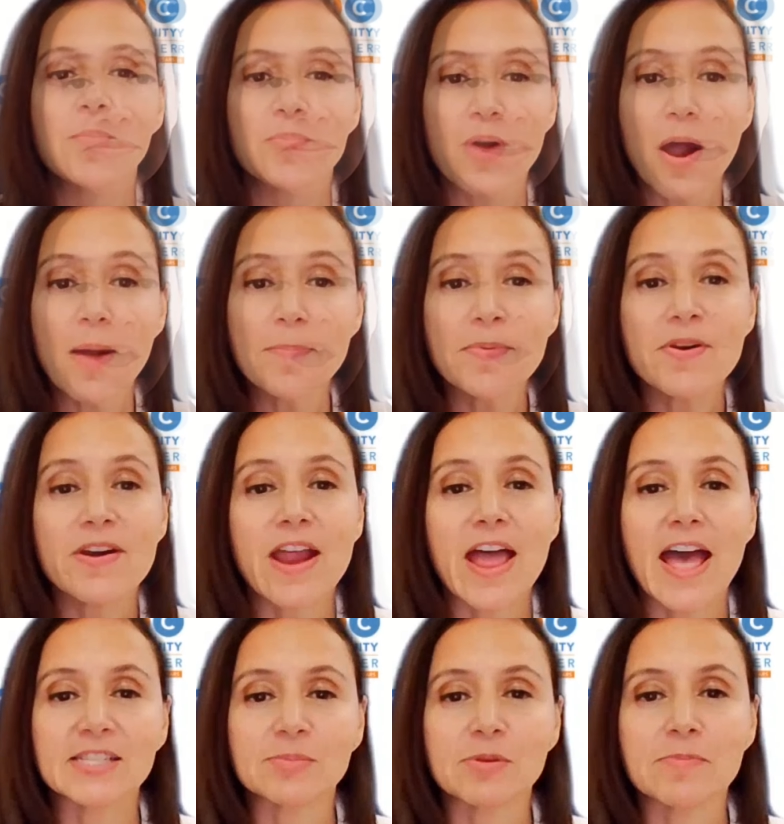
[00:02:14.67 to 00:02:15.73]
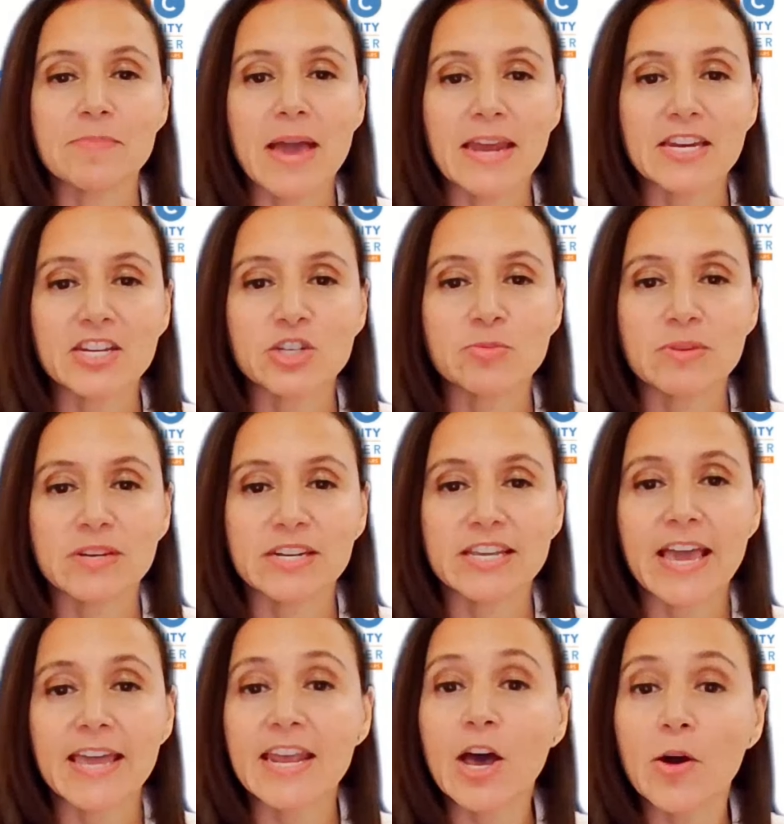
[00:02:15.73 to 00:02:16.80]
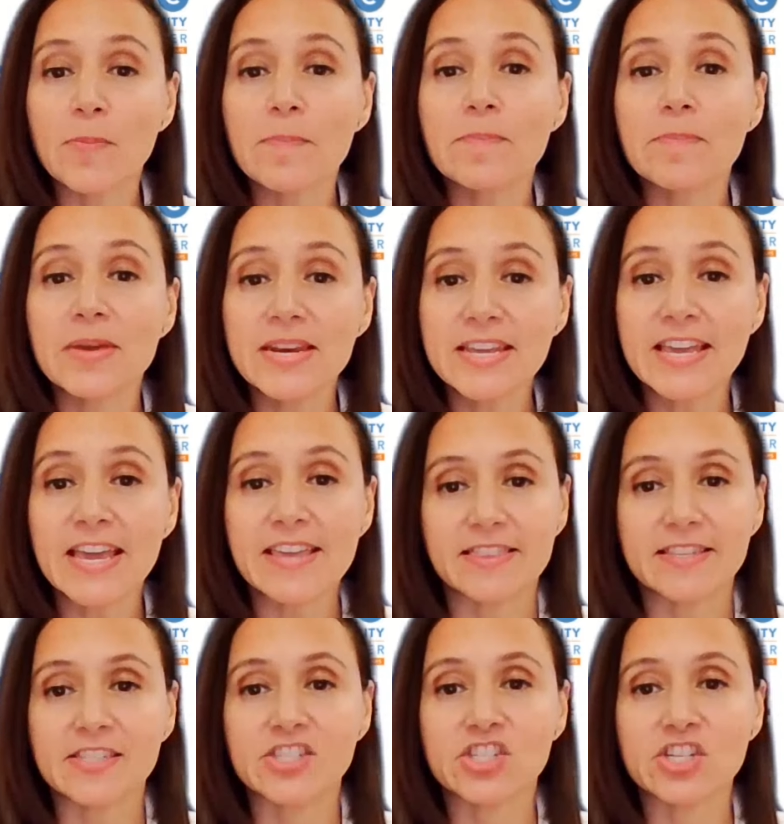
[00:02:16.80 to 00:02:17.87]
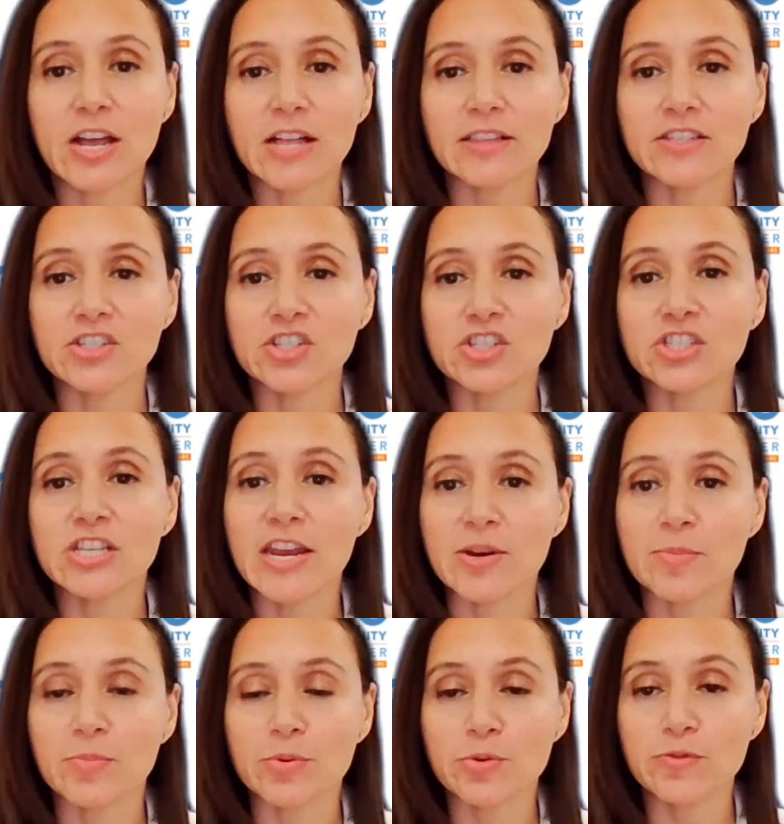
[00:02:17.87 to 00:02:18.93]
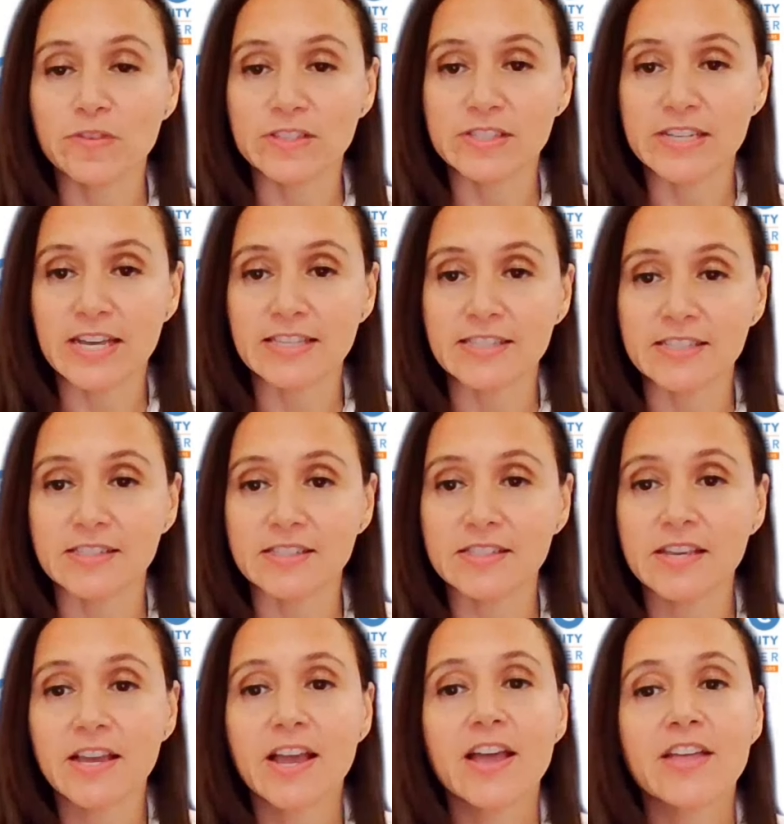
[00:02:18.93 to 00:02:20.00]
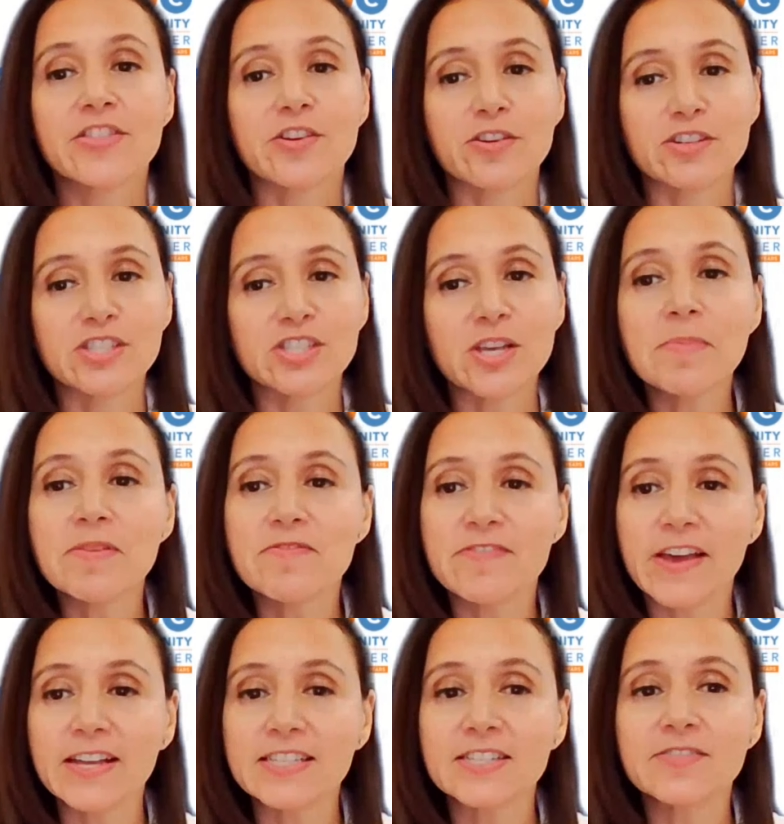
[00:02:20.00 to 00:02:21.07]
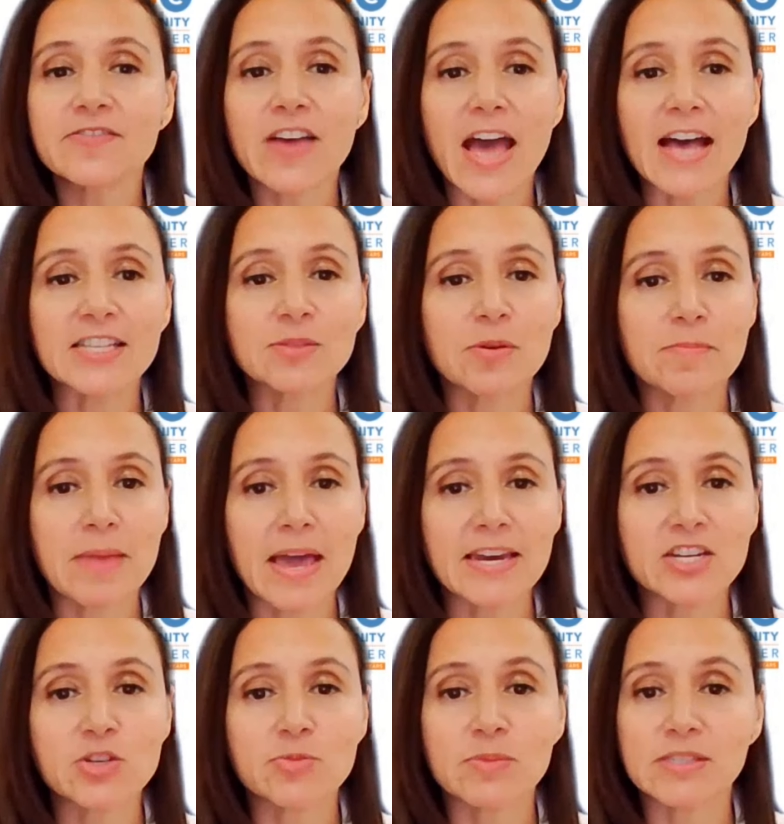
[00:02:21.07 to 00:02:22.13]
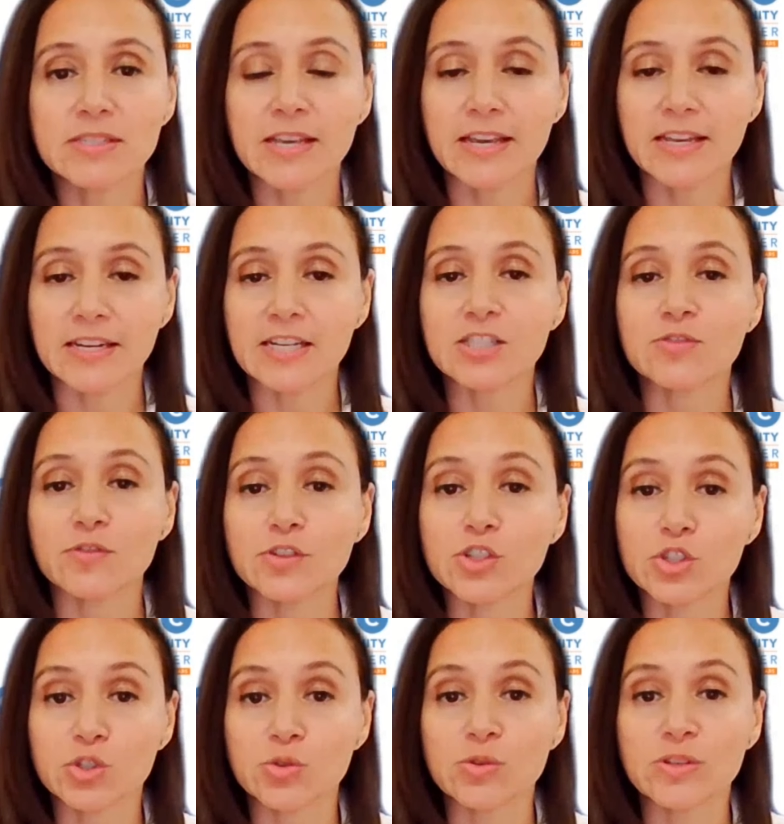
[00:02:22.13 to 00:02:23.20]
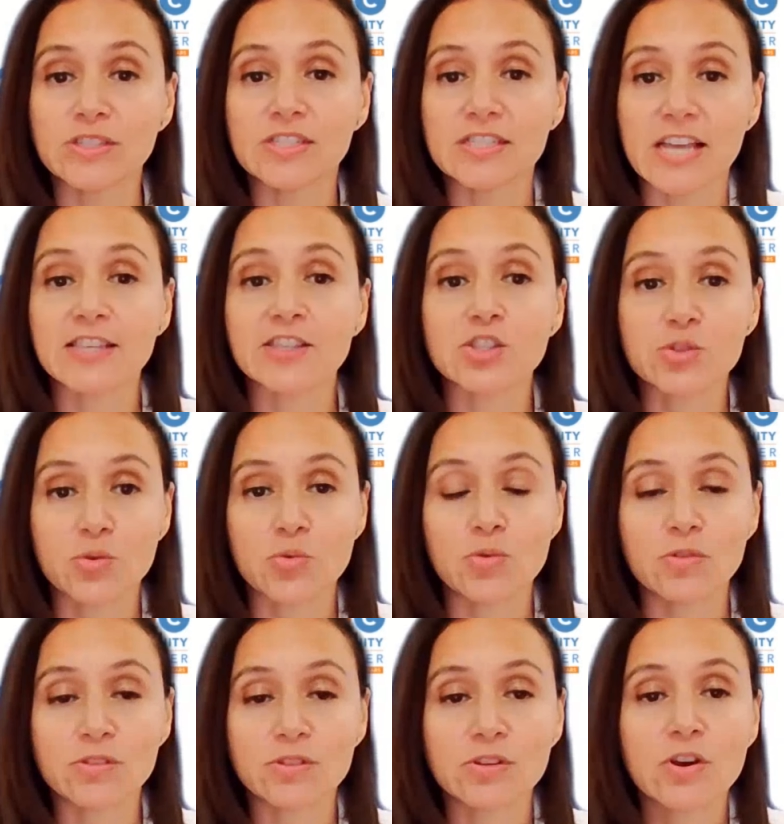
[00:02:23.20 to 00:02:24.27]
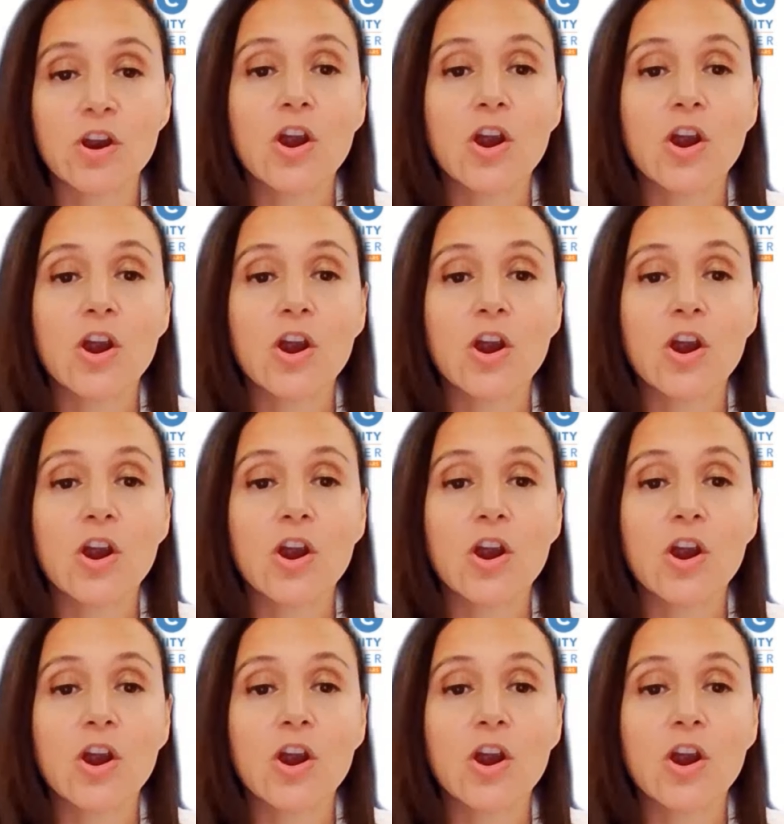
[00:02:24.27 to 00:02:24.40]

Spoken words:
Proper asthma management can help mitigate these challenges and improve attendance. There are some effective asthma management techniques for students and schools.